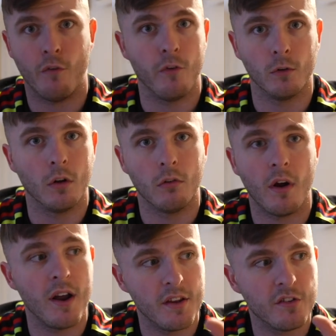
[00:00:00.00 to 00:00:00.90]
full,
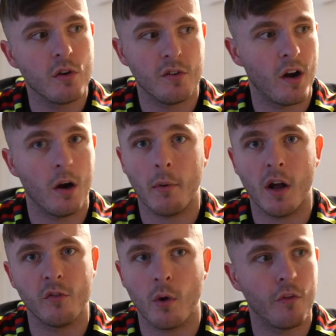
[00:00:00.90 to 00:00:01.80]
right? It's 2
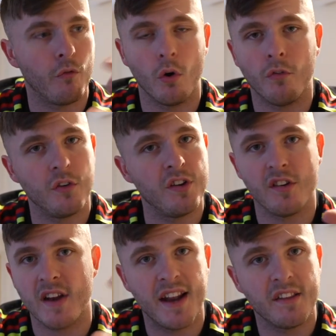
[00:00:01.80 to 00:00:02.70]
terabytes worth of raw footage
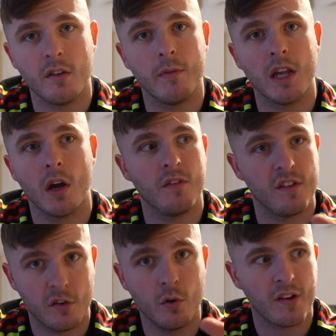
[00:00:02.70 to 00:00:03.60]
and edited videos.
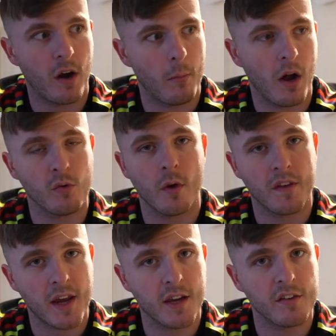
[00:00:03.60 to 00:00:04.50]
It's 2 terabytes worth
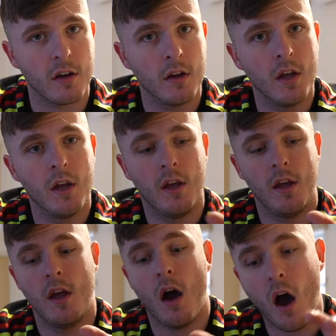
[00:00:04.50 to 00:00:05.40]
of data.
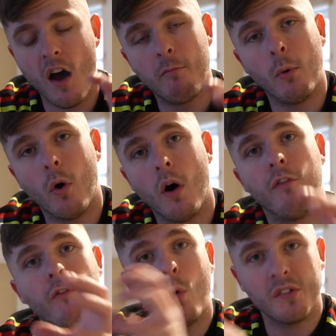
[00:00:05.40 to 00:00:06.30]
I've bought a
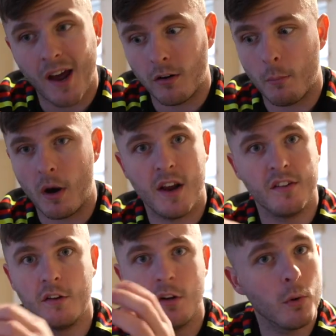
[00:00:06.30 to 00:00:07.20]
4
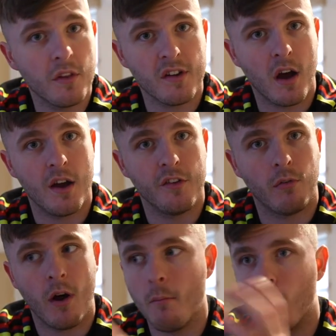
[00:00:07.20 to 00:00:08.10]
terabyte, double the size,
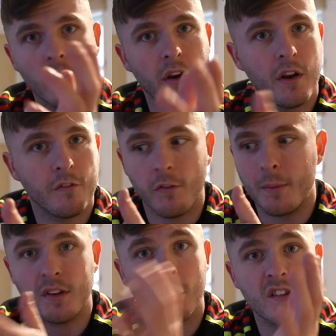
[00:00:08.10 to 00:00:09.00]
right? More than enough for
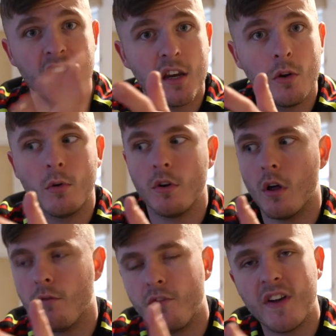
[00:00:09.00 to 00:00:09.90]
me to continue
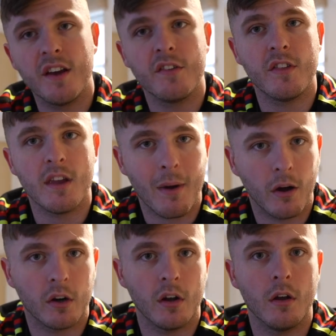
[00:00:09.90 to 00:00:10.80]
and finish the
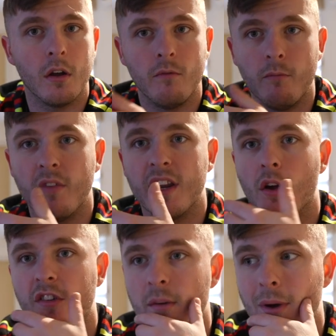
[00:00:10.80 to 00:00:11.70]
America
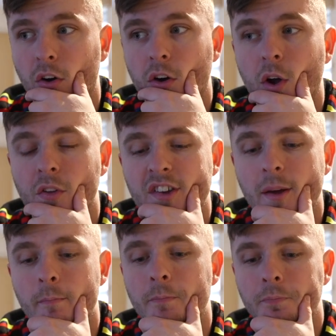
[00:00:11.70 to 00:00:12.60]
videos, the America
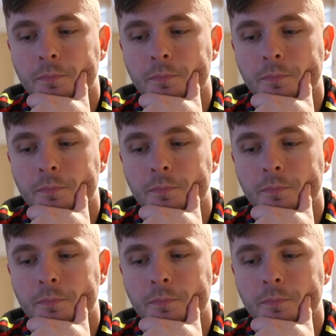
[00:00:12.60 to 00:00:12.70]
content.